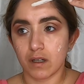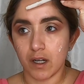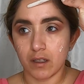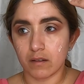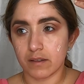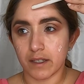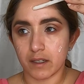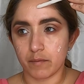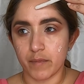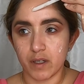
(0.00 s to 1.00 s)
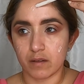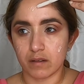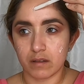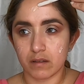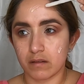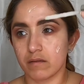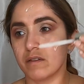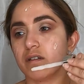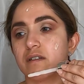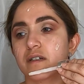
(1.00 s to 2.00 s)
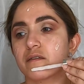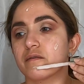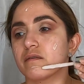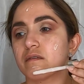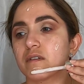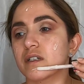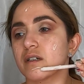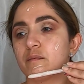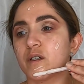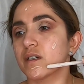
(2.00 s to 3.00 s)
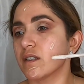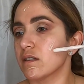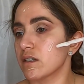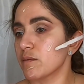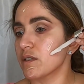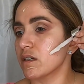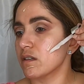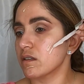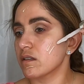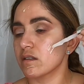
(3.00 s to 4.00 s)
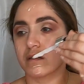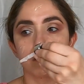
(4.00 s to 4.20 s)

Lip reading: Kind of looks like milk. Feels like a milky substance.